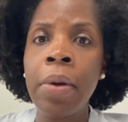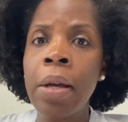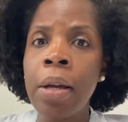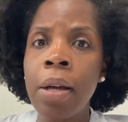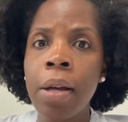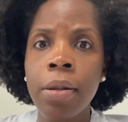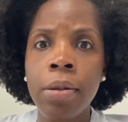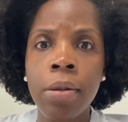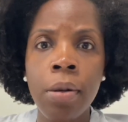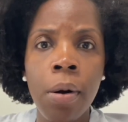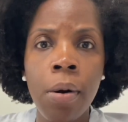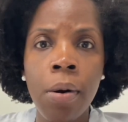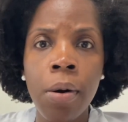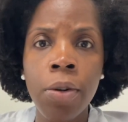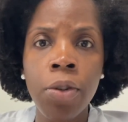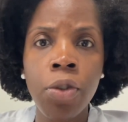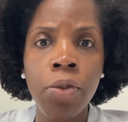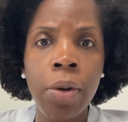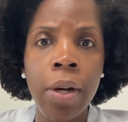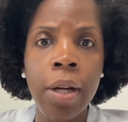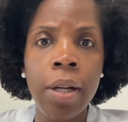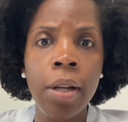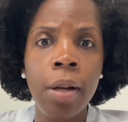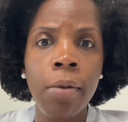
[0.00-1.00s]
It's hard
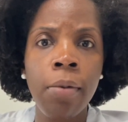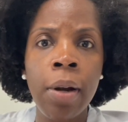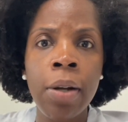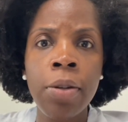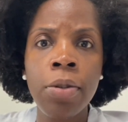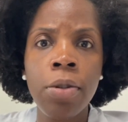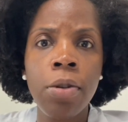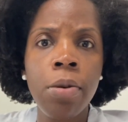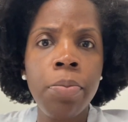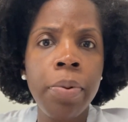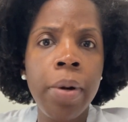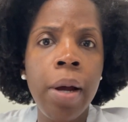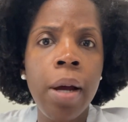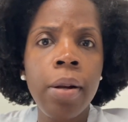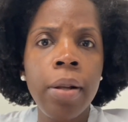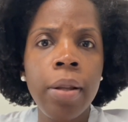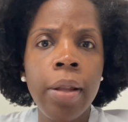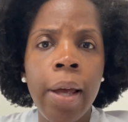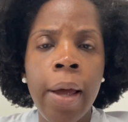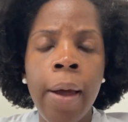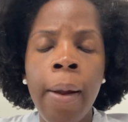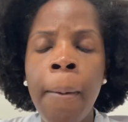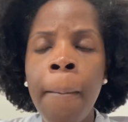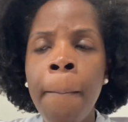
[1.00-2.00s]
training, right? So you're proud of
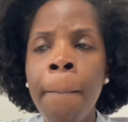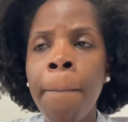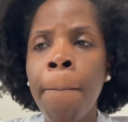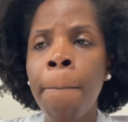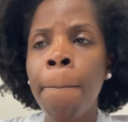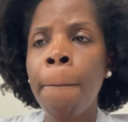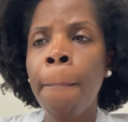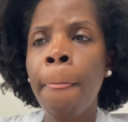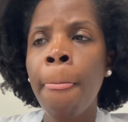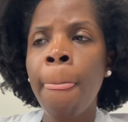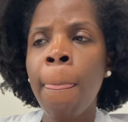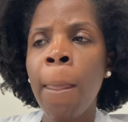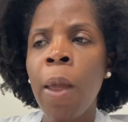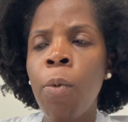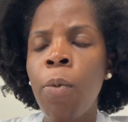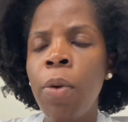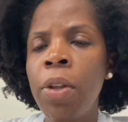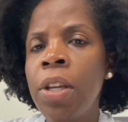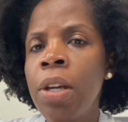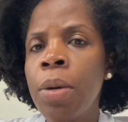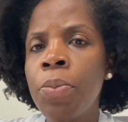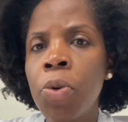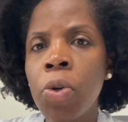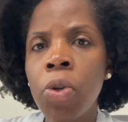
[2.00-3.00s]
that. When
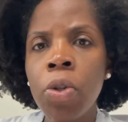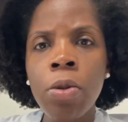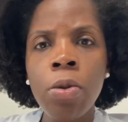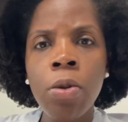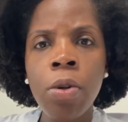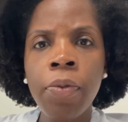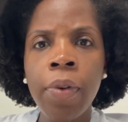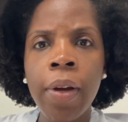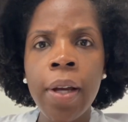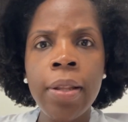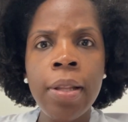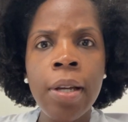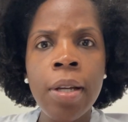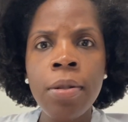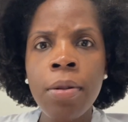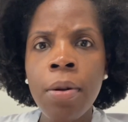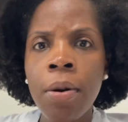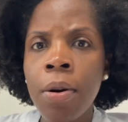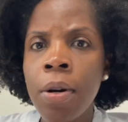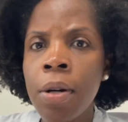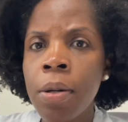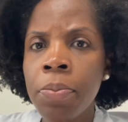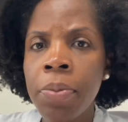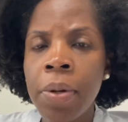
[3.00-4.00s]
you get board certified, that's
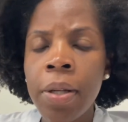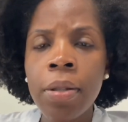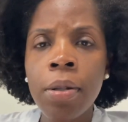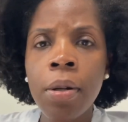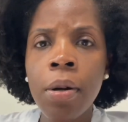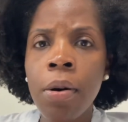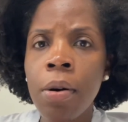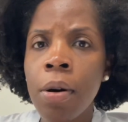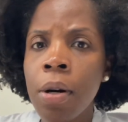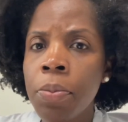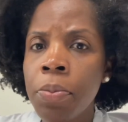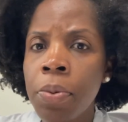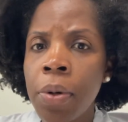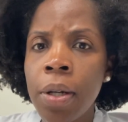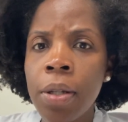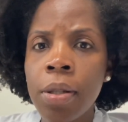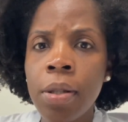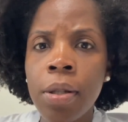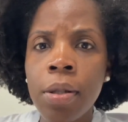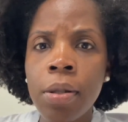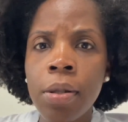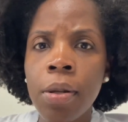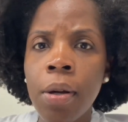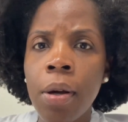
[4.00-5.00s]
hard. That's a hard
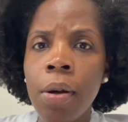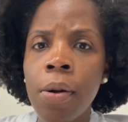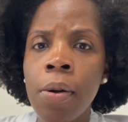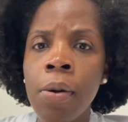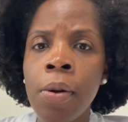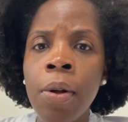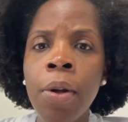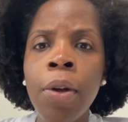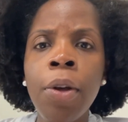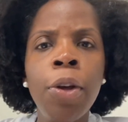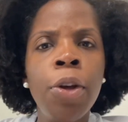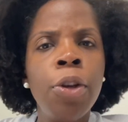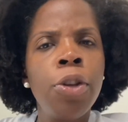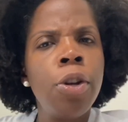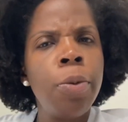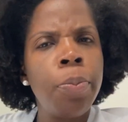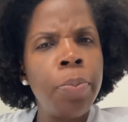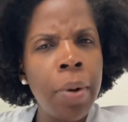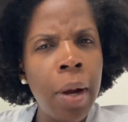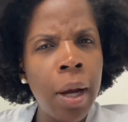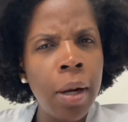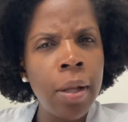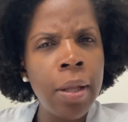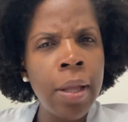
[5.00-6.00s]
process, y'all. You're
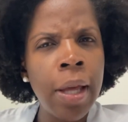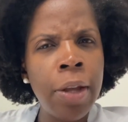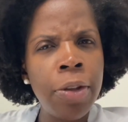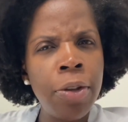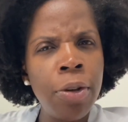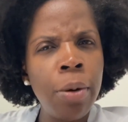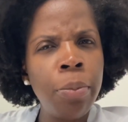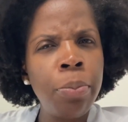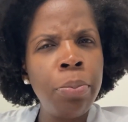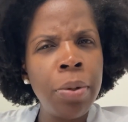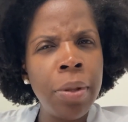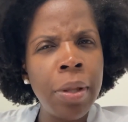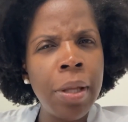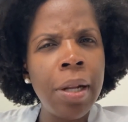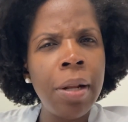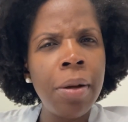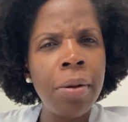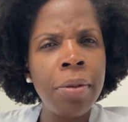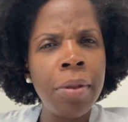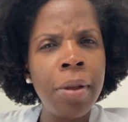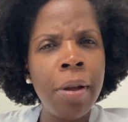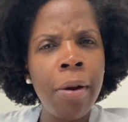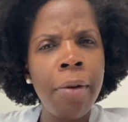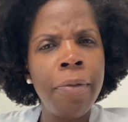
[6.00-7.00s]
proud of that. You're gonna put that
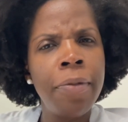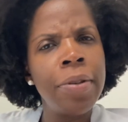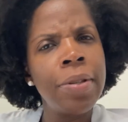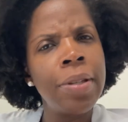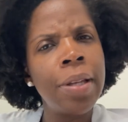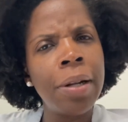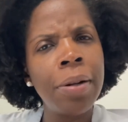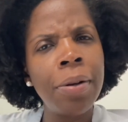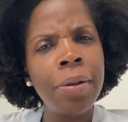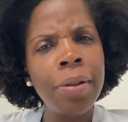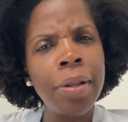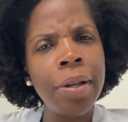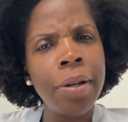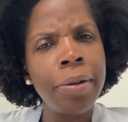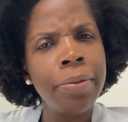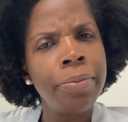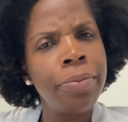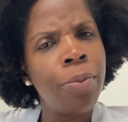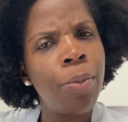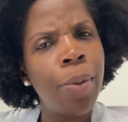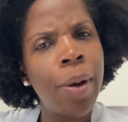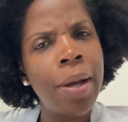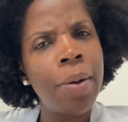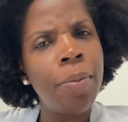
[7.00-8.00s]
out there. If it's not on there,
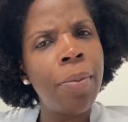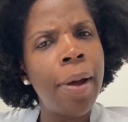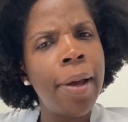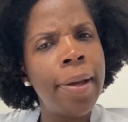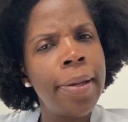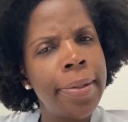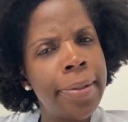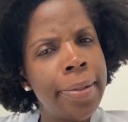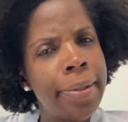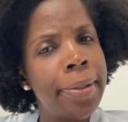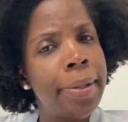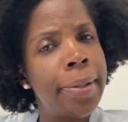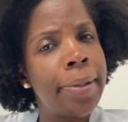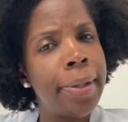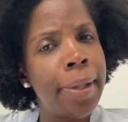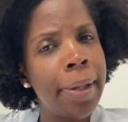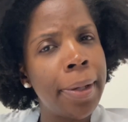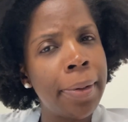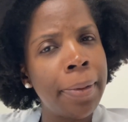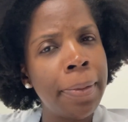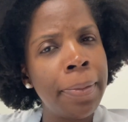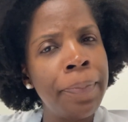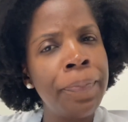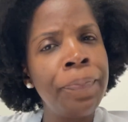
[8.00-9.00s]
why isn't it
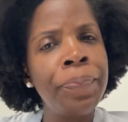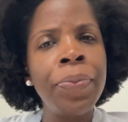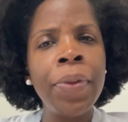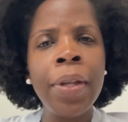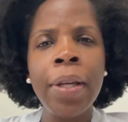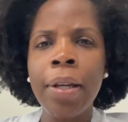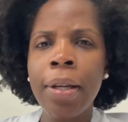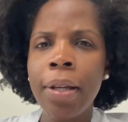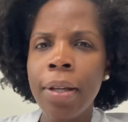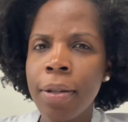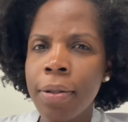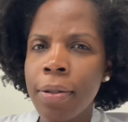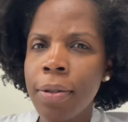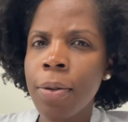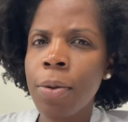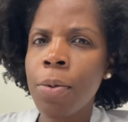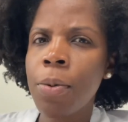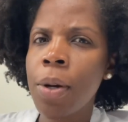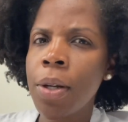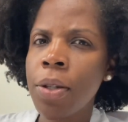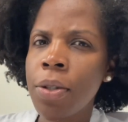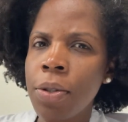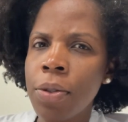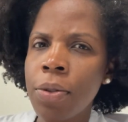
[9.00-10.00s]
there? It's the
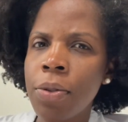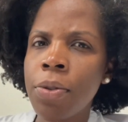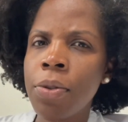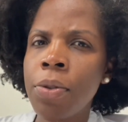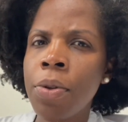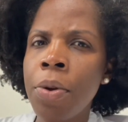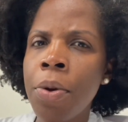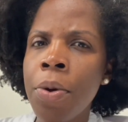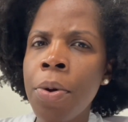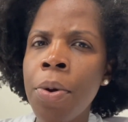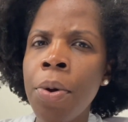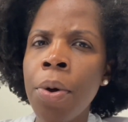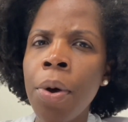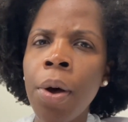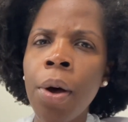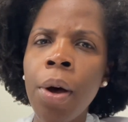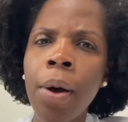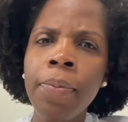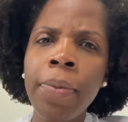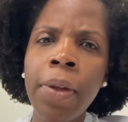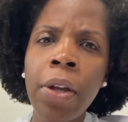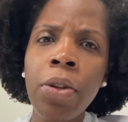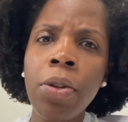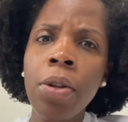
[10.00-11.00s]
questions
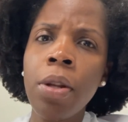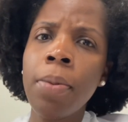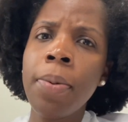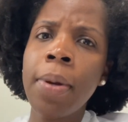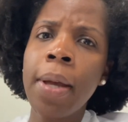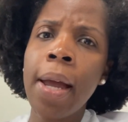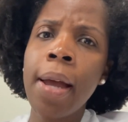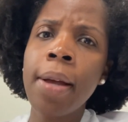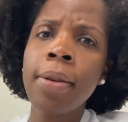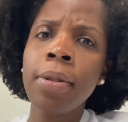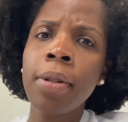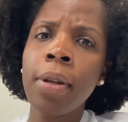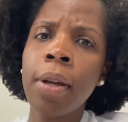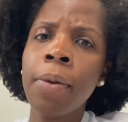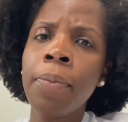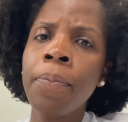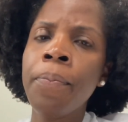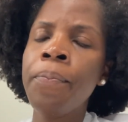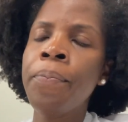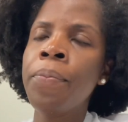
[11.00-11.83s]
that you need to be asking.